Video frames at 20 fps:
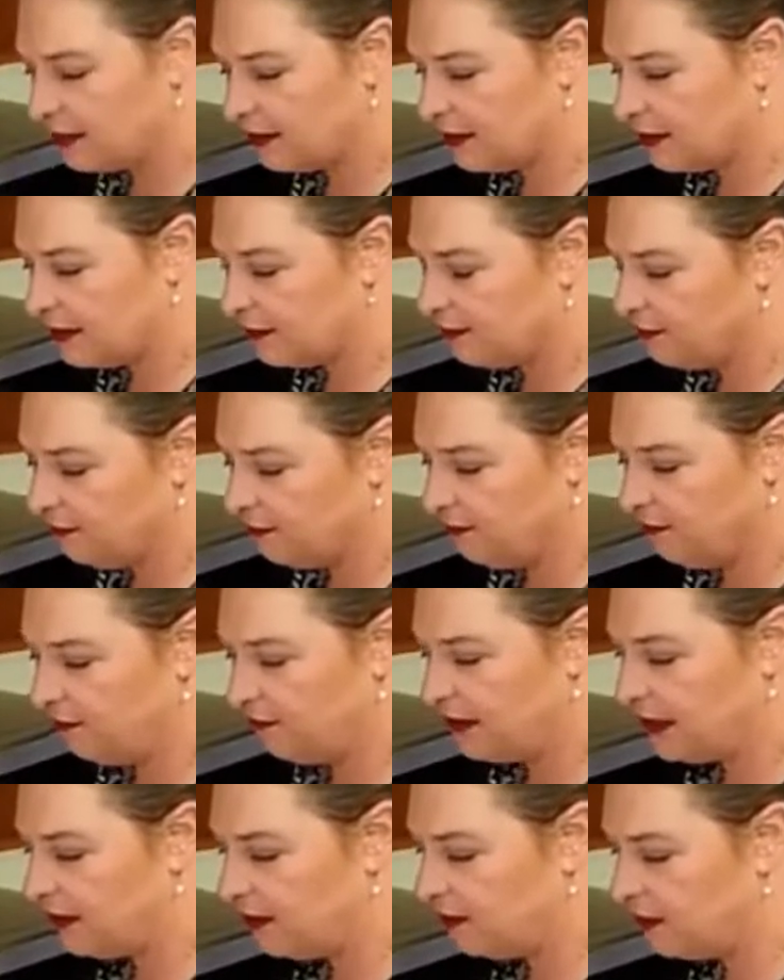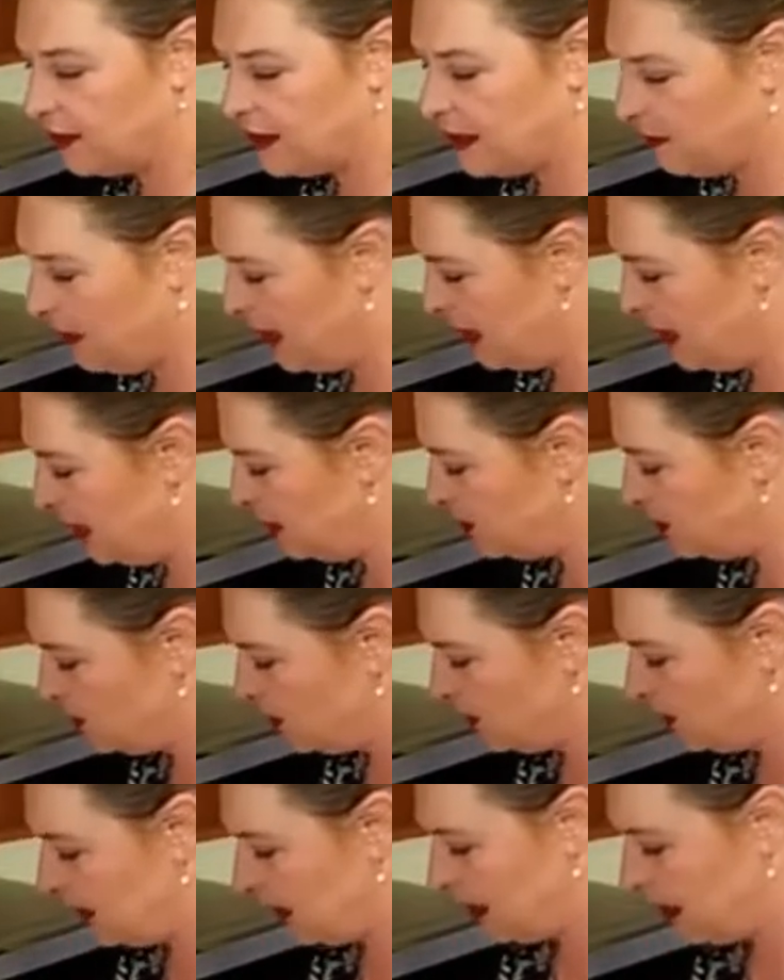a feel of what the pan's
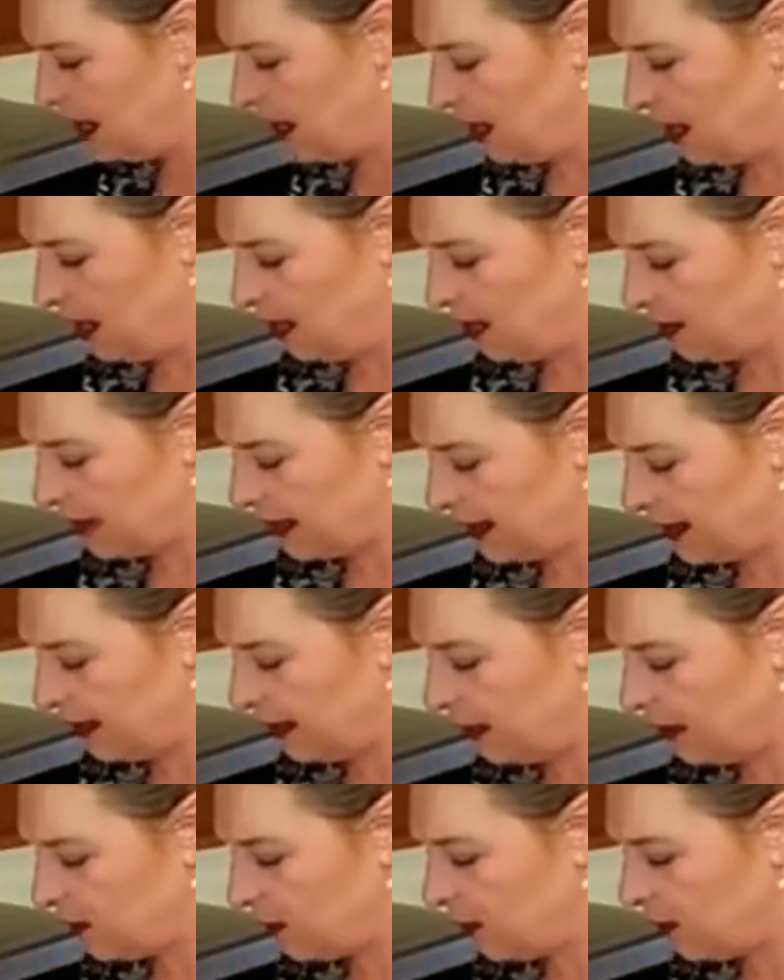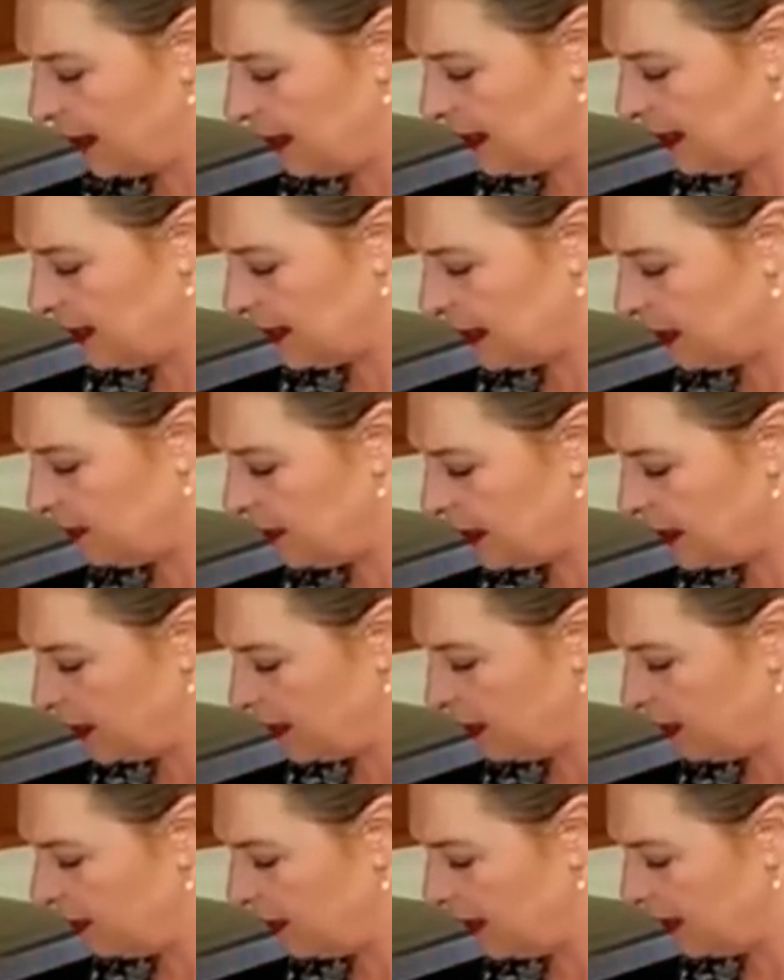doing. Okay, not quite. I'm going to
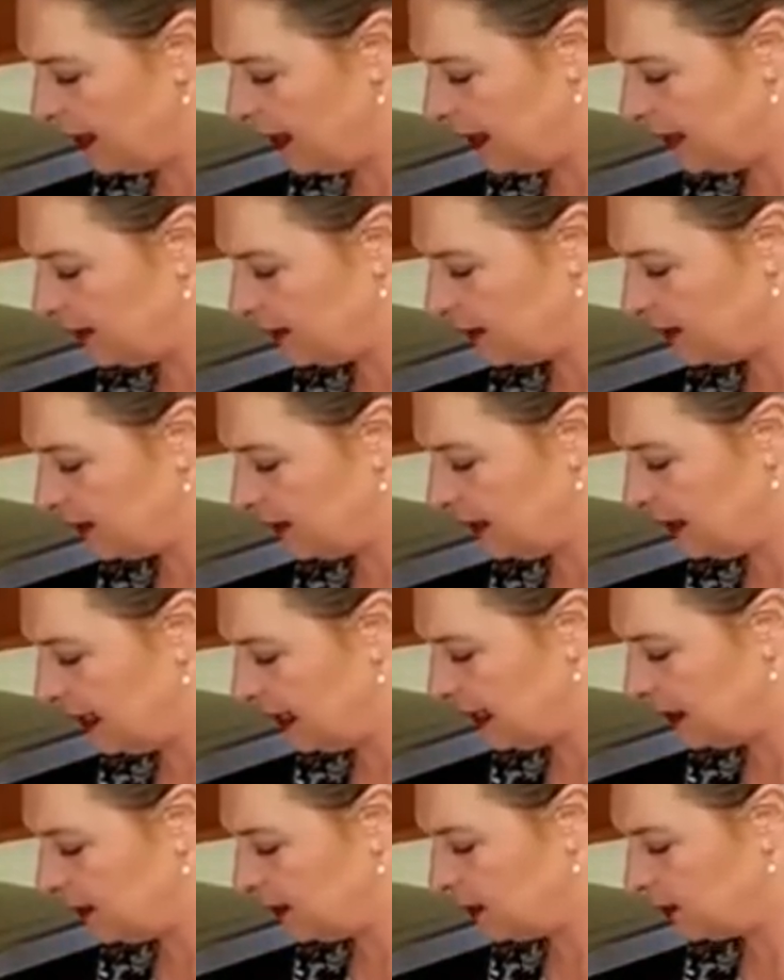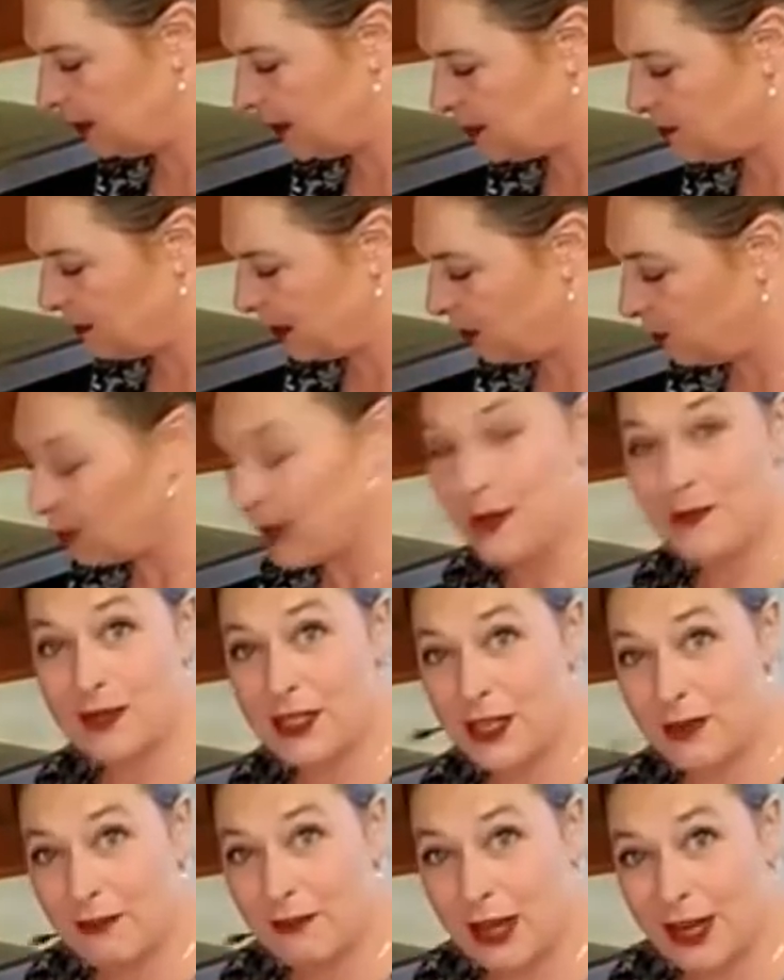go ahead and cut the rest of my grape
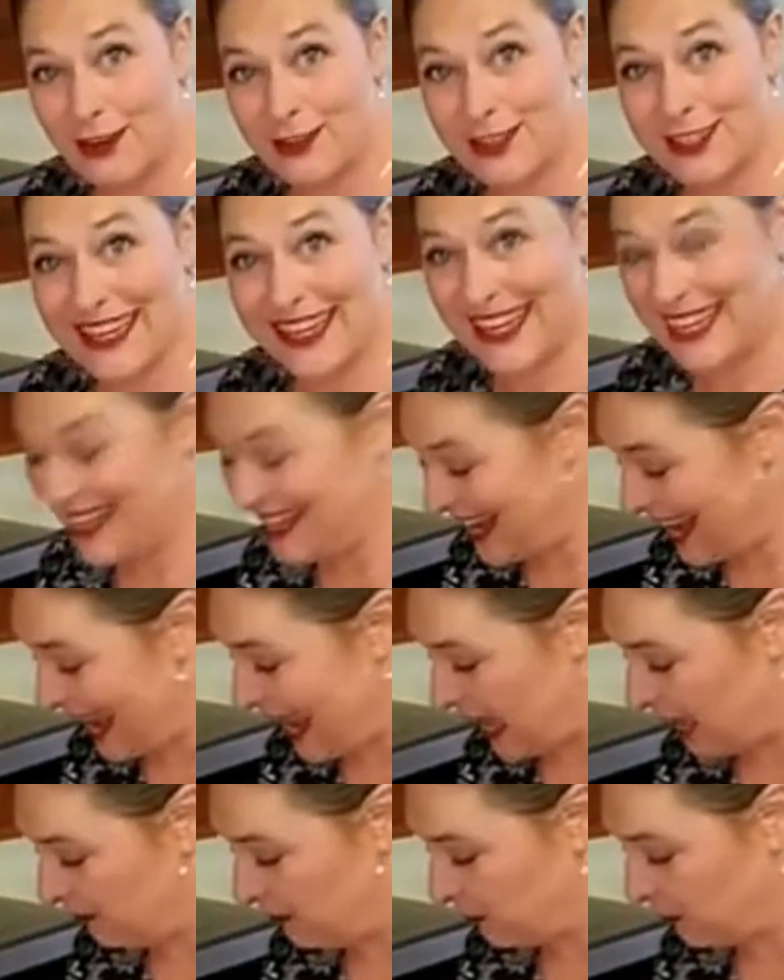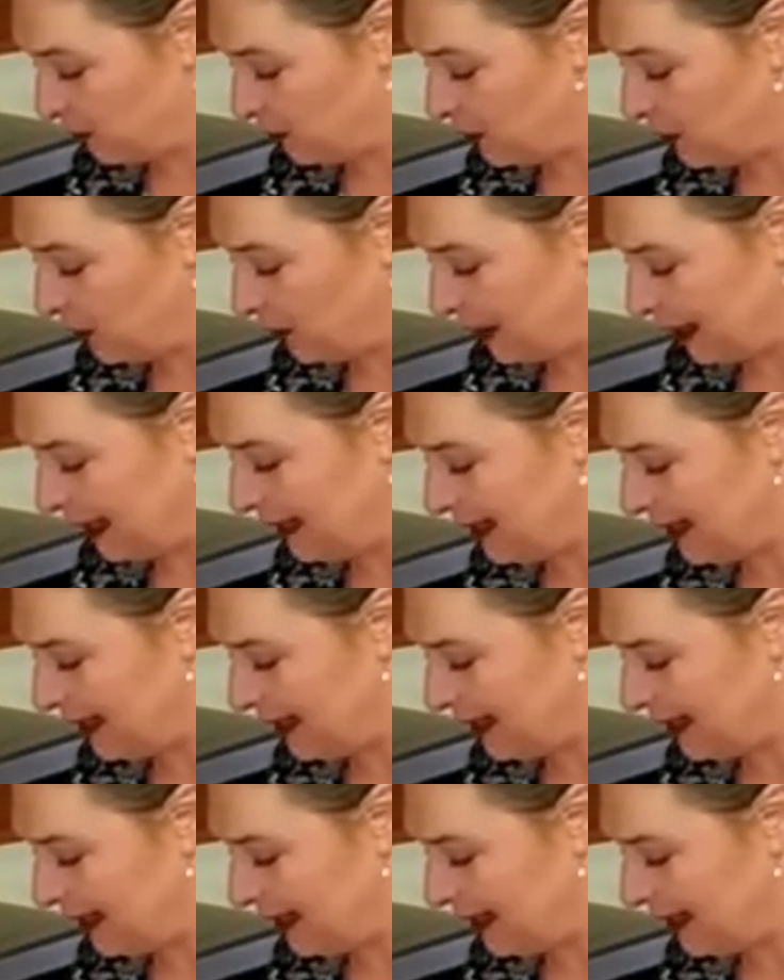tomatoes in half real quick.